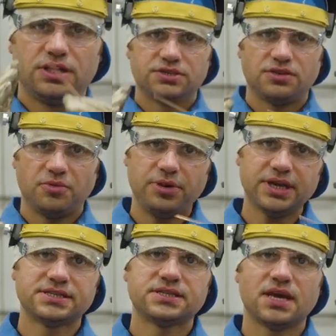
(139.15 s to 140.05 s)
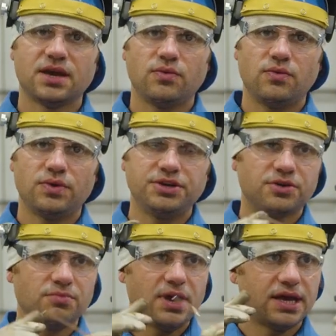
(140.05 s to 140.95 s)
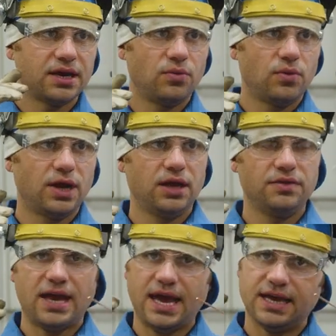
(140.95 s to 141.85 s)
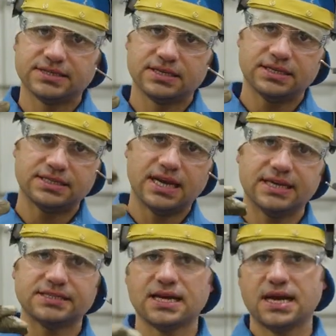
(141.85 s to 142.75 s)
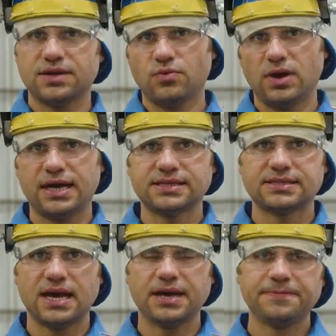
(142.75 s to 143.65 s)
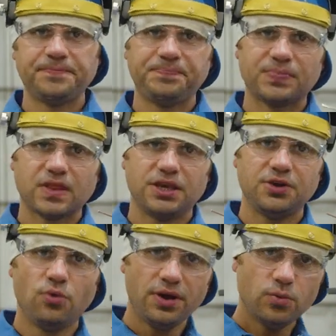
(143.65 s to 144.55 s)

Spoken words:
So the biggest thing when you're making a weld that has tight side and wide side, you wanna